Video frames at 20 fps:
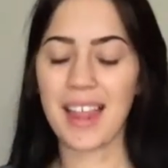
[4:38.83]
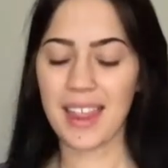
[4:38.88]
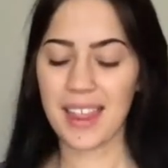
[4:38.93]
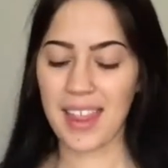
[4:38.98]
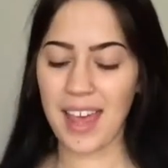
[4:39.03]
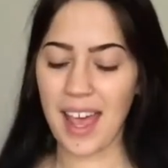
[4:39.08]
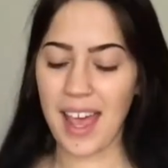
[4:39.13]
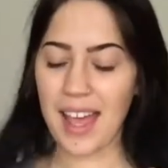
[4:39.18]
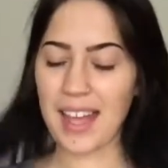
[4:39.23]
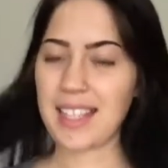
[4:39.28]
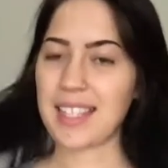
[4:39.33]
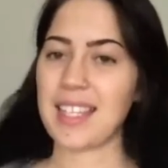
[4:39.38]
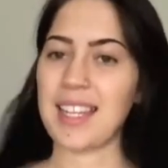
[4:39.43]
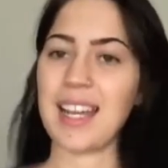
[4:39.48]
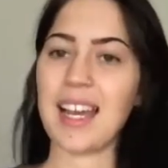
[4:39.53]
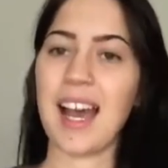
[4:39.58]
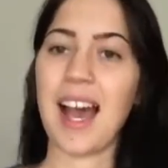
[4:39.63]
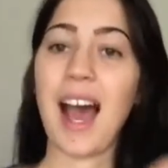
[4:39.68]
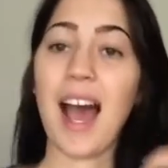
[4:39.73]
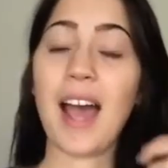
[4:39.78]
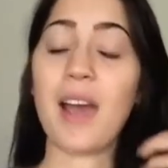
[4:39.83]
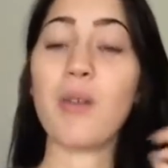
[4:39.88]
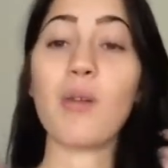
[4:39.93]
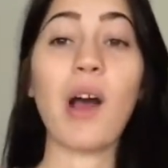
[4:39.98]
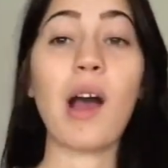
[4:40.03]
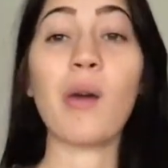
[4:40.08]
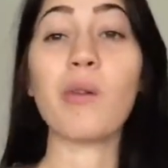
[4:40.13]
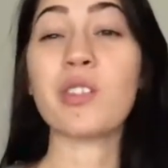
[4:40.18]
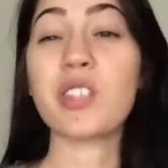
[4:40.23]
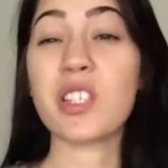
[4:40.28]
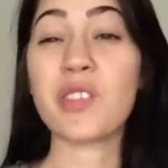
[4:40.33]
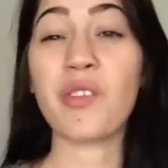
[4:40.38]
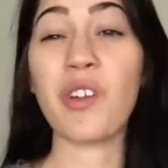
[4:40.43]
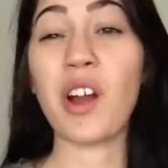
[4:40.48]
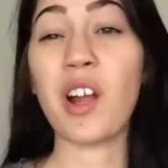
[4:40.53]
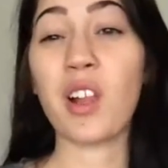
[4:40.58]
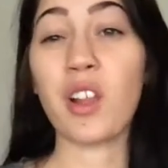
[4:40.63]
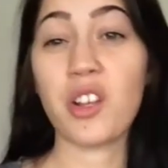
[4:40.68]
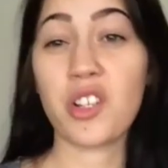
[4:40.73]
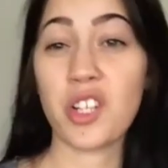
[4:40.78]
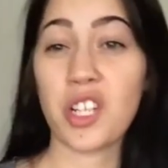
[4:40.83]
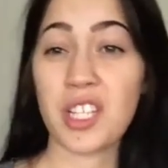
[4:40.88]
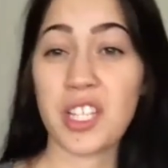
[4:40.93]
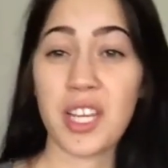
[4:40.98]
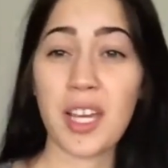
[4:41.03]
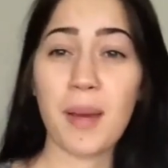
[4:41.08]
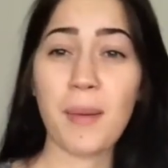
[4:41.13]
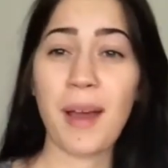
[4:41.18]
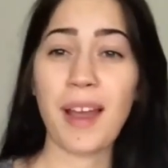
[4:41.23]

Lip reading: that I was just very allergic to him.